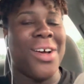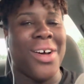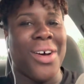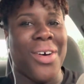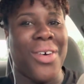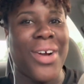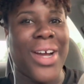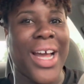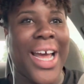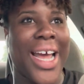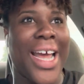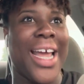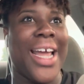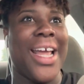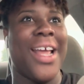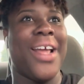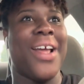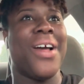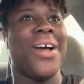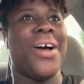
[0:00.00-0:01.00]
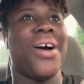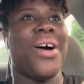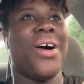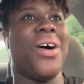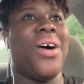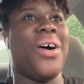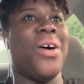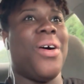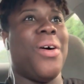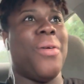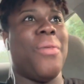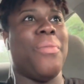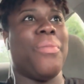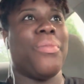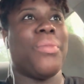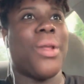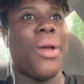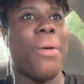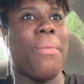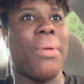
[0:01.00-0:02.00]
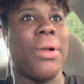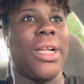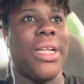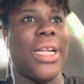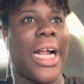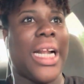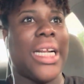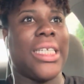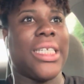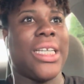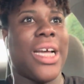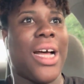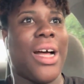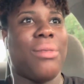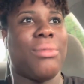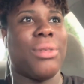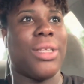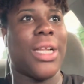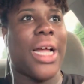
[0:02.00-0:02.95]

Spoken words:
Okay. But a lot of times,